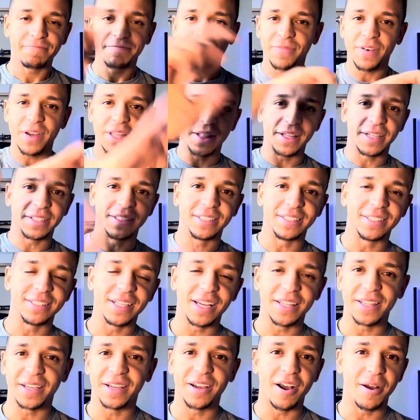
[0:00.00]
Find the links
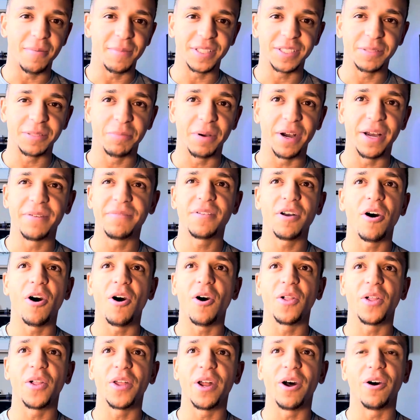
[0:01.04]
inside the comments. But
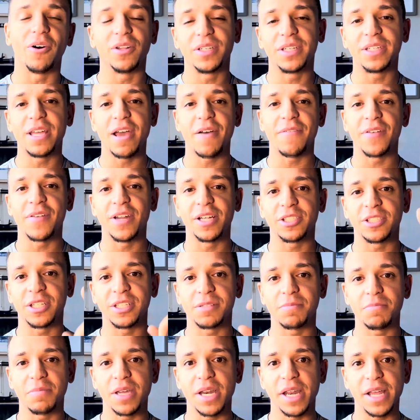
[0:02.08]
all in all,
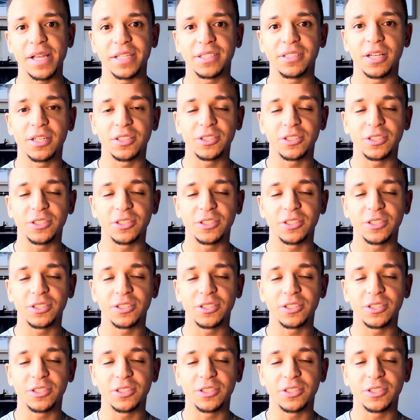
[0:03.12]
definitions, meanings,